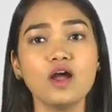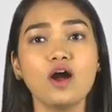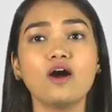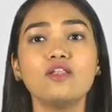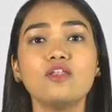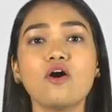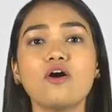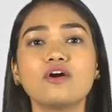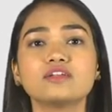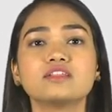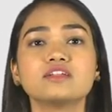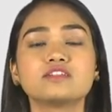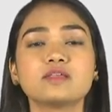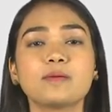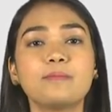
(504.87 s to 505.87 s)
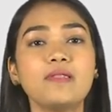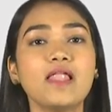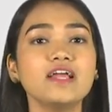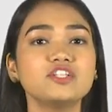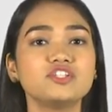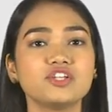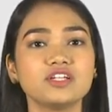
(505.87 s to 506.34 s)
along the
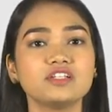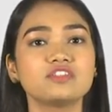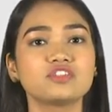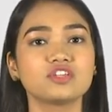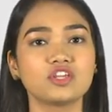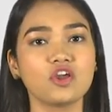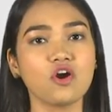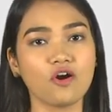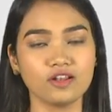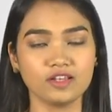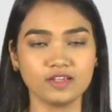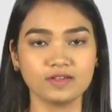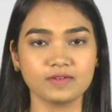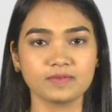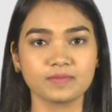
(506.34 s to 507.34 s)
supply chain securely